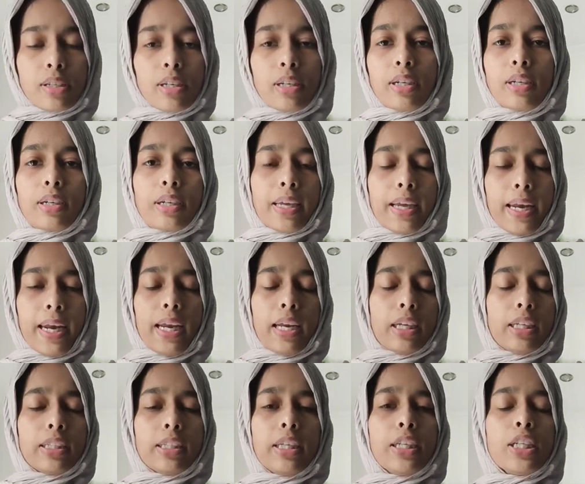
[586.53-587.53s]

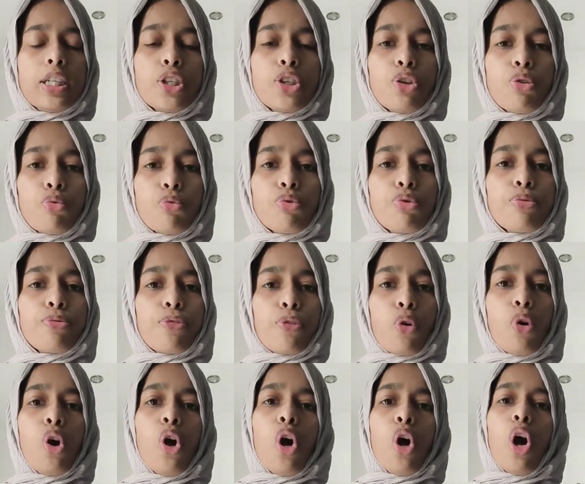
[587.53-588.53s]
It is used
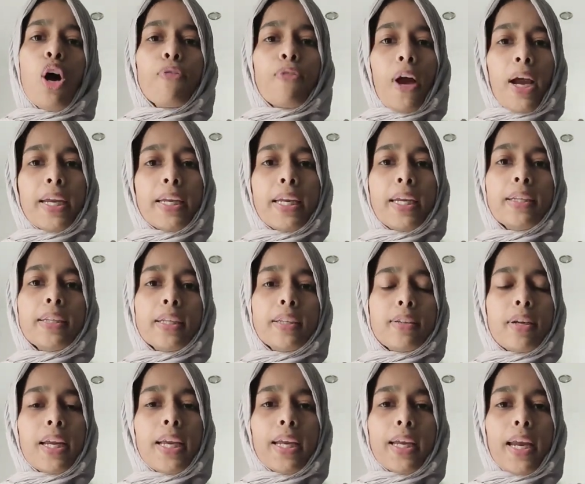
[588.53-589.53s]
for finding the
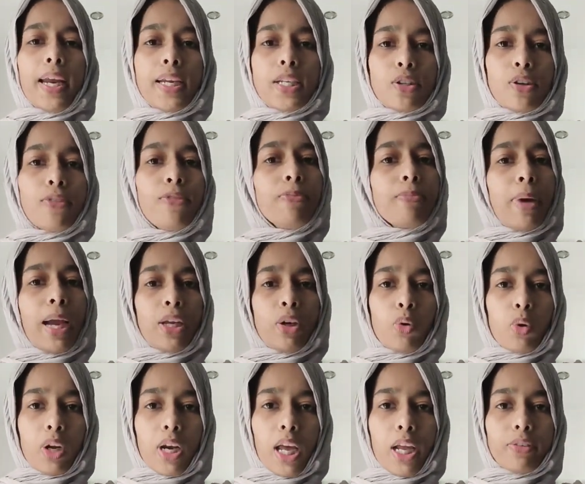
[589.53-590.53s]
3 grades of
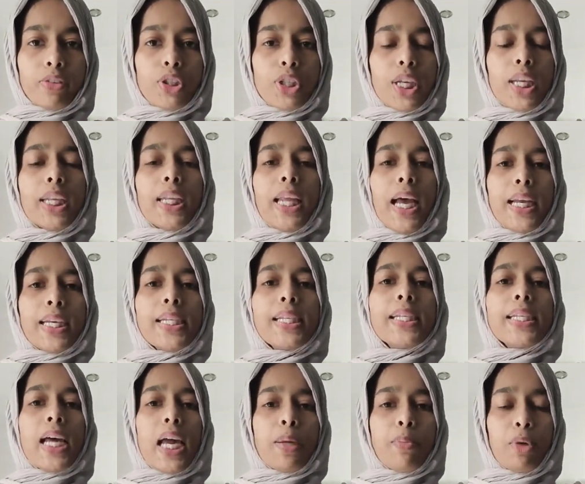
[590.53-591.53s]
binocular vision, that
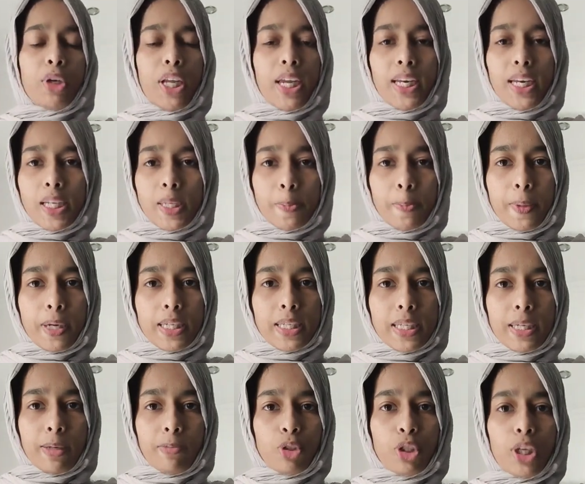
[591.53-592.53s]
is simultaneous
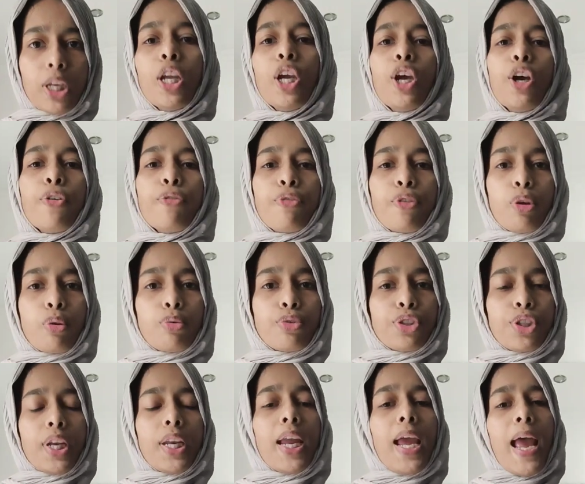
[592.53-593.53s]
perception,
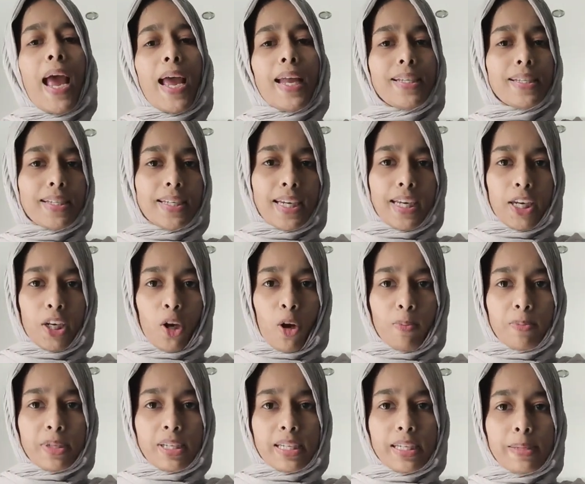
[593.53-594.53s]
fusion and
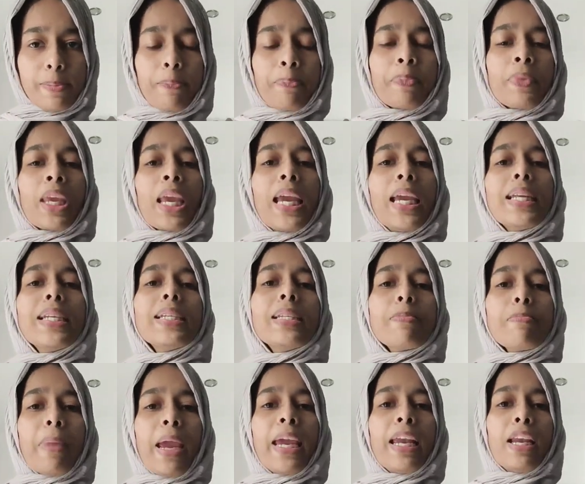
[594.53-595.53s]
stereopsis. It is
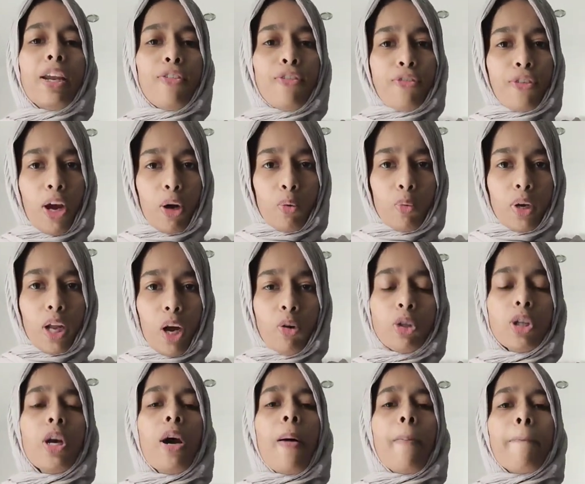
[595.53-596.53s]
mainly found
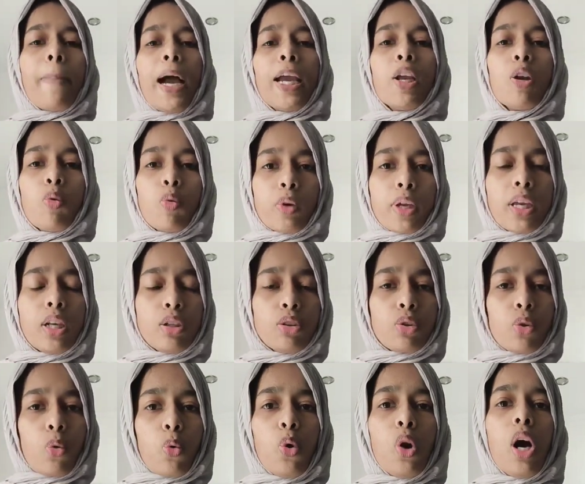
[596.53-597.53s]
out by looking
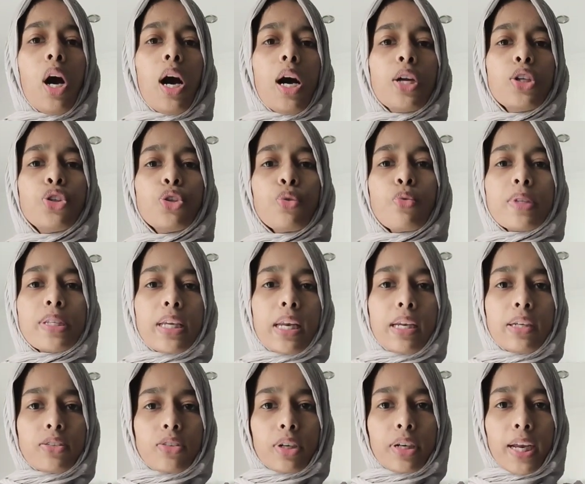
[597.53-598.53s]
through two
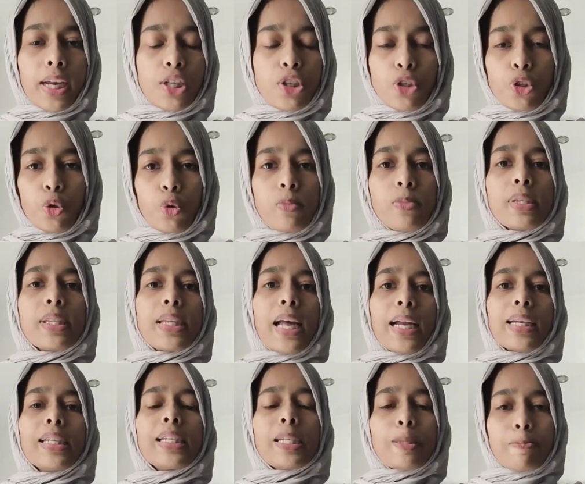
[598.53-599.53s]
cylindrical tubes
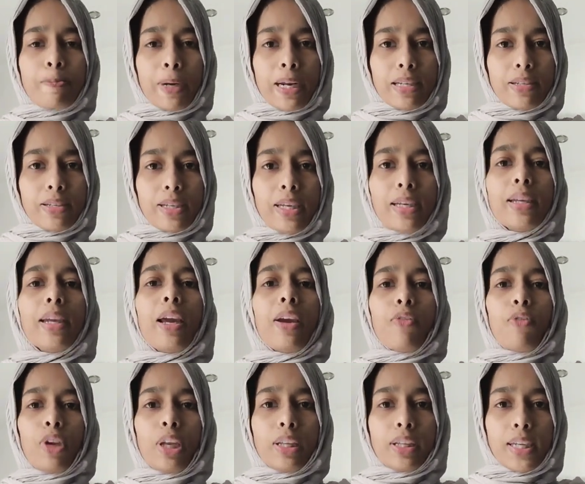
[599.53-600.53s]
that is present
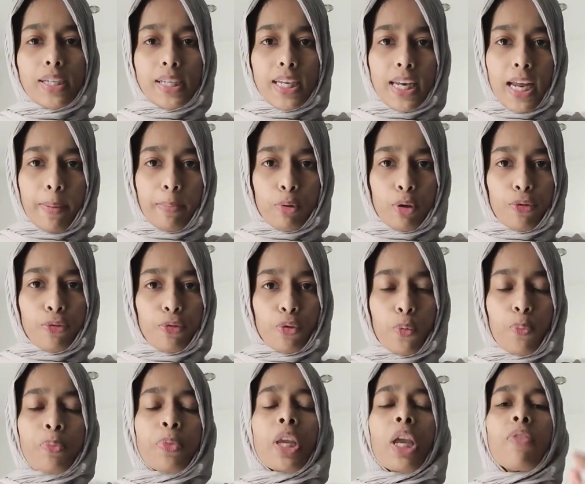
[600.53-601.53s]
in the synaptophore.
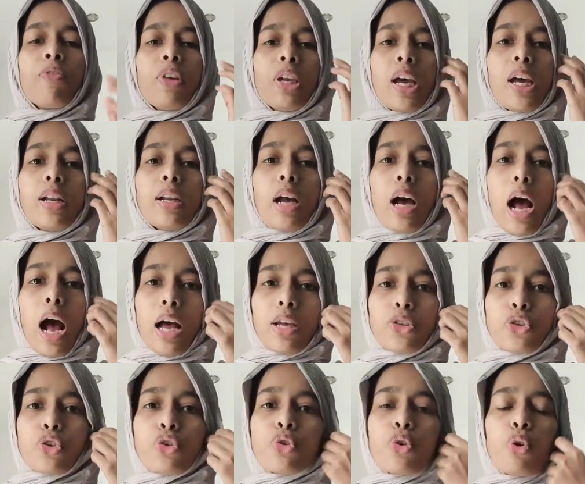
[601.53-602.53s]
We are
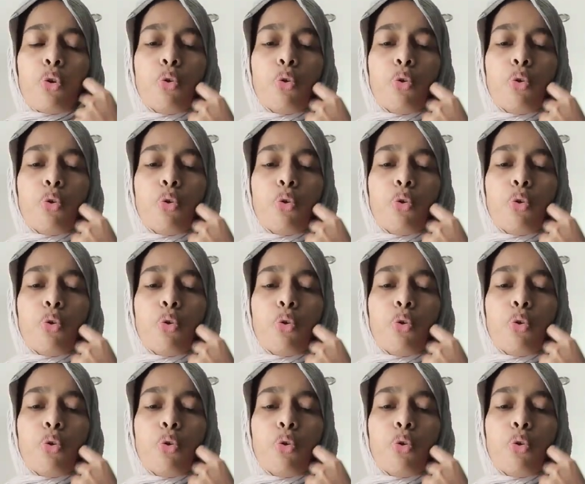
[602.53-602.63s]
asked to